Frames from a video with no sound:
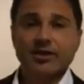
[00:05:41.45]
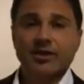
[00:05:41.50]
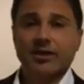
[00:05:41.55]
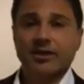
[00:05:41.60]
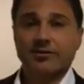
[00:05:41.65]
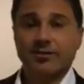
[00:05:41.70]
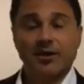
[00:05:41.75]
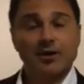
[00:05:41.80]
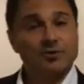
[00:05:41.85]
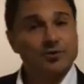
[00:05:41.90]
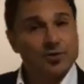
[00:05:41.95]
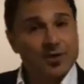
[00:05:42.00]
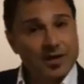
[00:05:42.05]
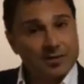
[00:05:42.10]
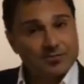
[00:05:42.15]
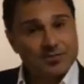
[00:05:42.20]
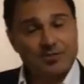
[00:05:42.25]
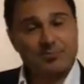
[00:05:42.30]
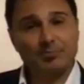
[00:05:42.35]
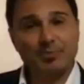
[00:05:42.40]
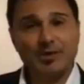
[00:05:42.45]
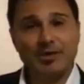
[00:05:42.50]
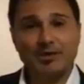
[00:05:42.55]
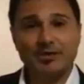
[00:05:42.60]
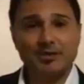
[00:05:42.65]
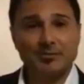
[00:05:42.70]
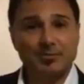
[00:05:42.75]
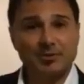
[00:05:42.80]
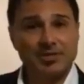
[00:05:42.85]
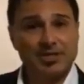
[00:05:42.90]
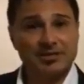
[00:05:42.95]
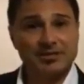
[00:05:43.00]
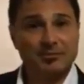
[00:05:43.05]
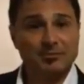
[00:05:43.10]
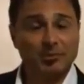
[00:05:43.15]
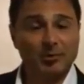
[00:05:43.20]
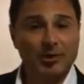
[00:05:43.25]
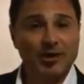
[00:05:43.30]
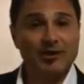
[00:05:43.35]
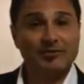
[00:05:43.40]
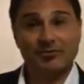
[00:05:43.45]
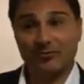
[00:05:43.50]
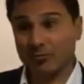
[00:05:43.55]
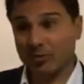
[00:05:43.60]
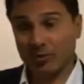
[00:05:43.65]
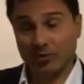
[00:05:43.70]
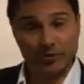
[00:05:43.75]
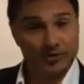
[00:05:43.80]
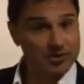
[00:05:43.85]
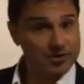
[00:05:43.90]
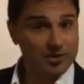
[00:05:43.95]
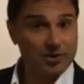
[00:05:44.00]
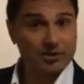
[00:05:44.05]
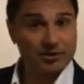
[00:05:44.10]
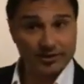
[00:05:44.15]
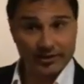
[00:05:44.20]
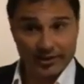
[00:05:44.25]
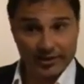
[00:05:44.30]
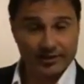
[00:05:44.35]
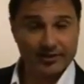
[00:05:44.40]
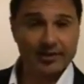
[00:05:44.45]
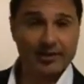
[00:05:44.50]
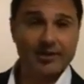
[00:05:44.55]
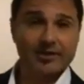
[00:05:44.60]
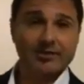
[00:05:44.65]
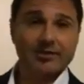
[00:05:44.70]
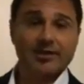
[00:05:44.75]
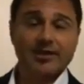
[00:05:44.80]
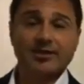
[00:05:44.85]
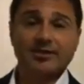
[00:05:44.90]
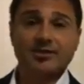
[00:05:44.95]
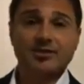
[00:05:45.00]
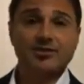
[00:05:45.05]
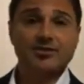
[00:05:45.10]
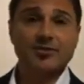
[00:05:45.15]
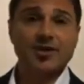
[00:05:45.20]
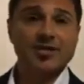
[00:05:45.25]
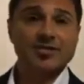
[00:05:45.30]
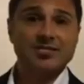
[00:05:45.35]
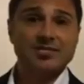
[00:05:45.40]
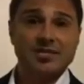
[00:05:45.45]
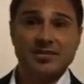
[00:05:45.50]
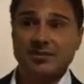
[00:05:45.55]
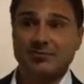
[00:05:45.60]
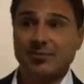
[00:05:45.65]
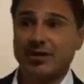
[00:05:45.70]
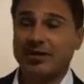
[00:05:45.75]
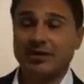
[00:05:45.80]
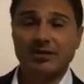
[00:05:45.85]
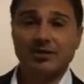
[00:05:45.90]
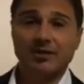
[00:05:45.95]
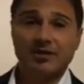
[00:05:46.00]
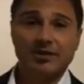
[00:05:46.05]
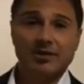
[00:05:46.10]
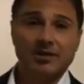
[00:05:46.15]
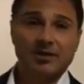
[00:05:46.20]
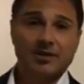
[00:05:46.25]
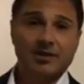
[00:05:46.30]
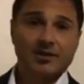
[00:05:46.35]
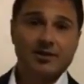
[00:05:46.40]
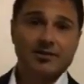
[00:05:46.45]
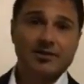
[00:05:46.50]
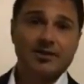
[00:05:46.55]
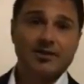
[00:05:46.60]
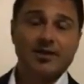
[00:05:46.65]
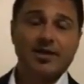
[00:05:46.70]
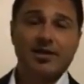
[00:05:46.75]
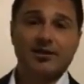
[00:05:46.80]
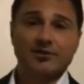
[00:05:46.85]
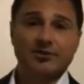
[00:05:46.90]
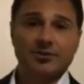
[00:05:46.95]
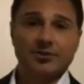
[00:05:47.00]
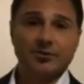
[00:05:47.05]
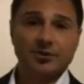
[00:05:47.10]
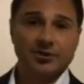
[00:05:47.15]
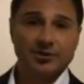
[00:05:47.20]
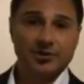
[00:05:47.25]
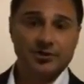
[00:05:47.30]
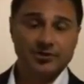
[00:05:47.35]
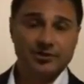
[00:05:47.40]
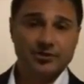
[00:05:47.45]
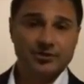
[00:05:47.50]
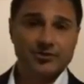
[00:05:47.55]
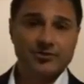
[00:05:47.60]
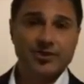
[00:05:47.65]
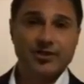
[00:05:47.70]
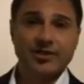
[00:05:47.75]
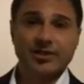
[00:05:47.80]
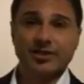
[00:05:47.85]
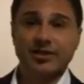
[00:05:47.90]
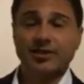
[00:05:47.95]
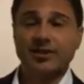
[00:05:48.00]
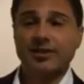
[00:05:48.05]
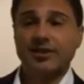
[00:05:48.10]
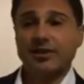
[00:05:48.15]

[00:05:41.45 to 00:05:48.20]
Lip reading: It also helps to protect the brain from cortisol and the stress that you may encounter on your training.